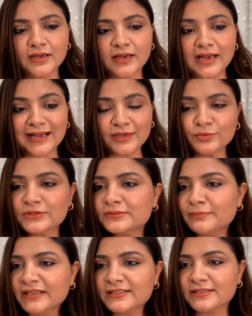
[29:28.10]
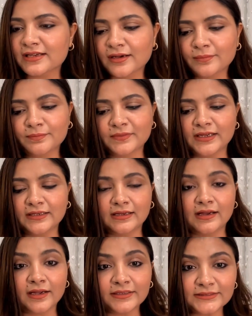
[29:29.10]
I was messed up, that
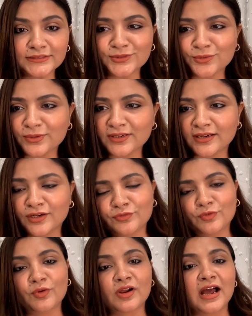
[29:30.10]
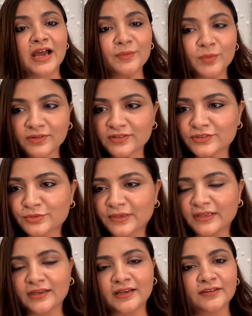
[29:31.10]
I didn't know enough or I wasn't
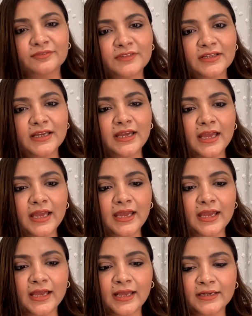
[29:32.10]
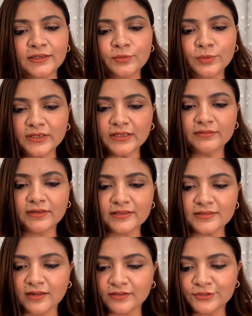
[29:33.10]
doing enough. And quickly when I
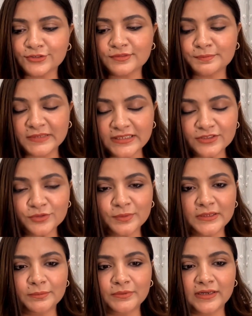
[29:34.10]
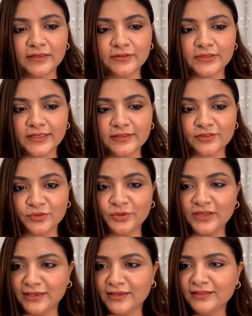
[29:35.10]
started to speak to people and realize,
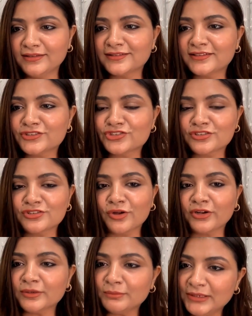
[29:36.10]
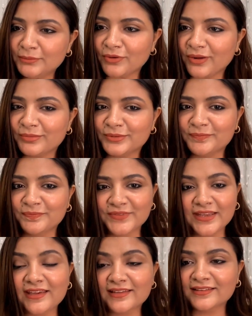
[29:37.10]
okay, this is just not a me problem.
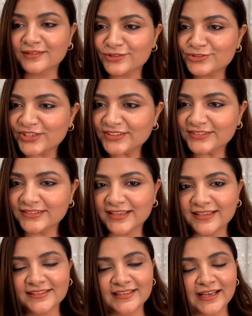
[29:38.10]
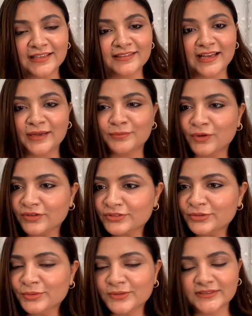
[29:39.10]
This is a generalized, and I'm not
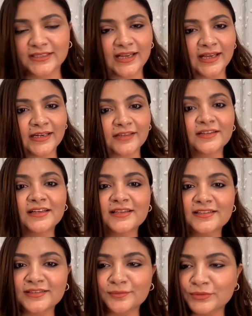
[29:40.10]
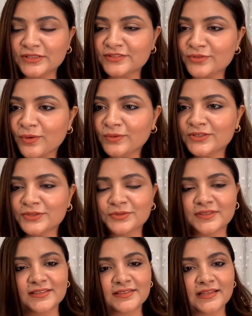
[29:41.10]
alone. And somebody's gone through
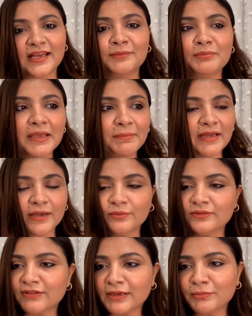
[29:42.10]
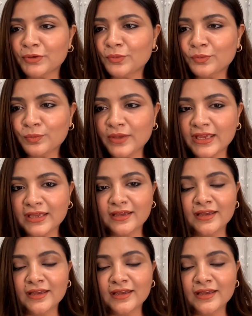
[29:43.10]
this, and maybe I will find my own way.